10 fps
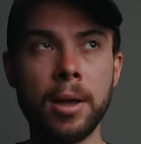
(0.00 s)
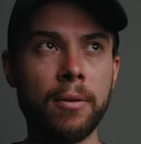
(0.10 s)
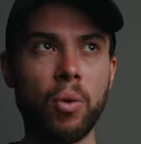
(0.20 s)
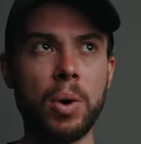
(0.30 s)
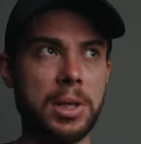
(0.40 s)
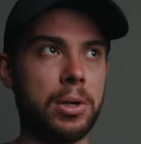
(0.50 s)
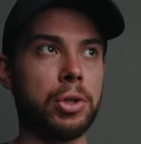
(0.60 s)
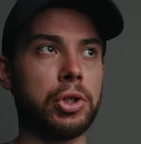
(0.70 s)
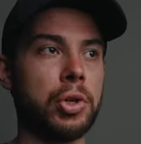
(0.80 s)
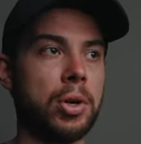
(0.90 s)
For wide angle
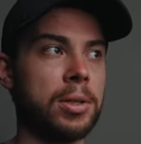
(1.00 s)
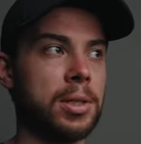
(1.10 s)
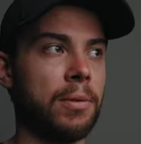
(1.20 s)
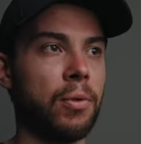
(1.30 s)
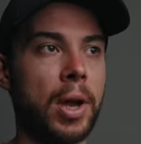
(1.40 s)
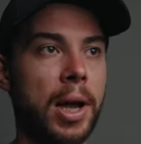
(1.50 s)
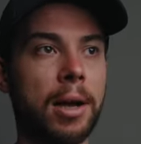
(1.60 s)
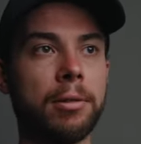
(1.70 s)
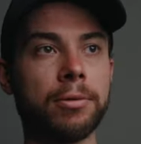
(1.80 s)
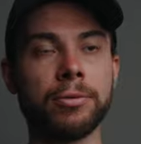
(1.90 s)
shots, if you
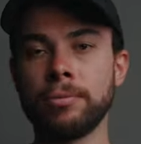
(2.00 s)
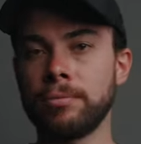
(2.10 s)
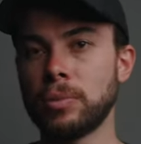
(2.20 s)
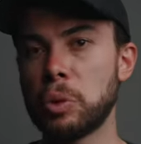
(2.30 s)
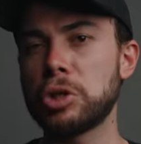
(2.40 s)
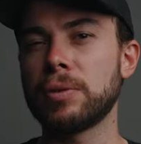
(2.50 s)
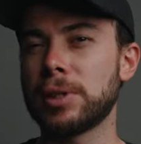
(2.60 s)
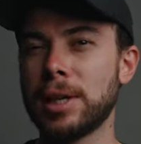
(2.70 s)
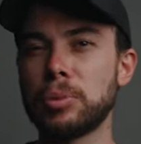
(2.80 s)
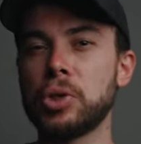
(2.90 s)
have lots of
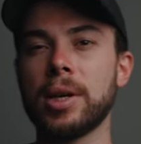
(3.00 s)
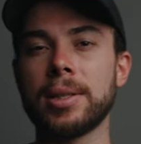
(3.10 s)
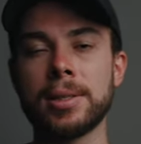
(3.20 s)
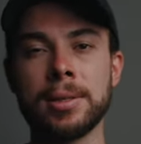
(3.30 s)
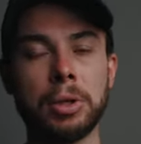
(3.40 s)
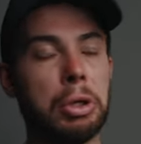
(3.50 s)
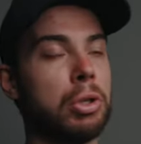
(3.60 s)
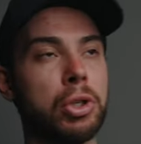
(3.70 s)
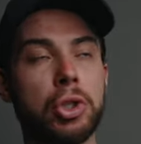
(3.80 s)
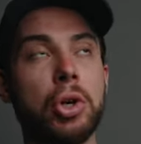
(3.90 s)
subjects in
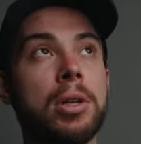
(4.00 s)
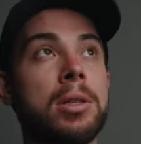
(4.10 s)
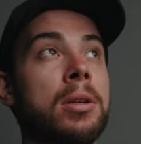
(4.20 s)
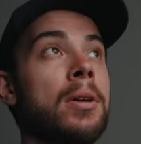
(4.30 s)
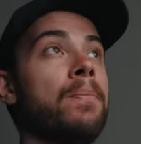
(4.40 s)
the shot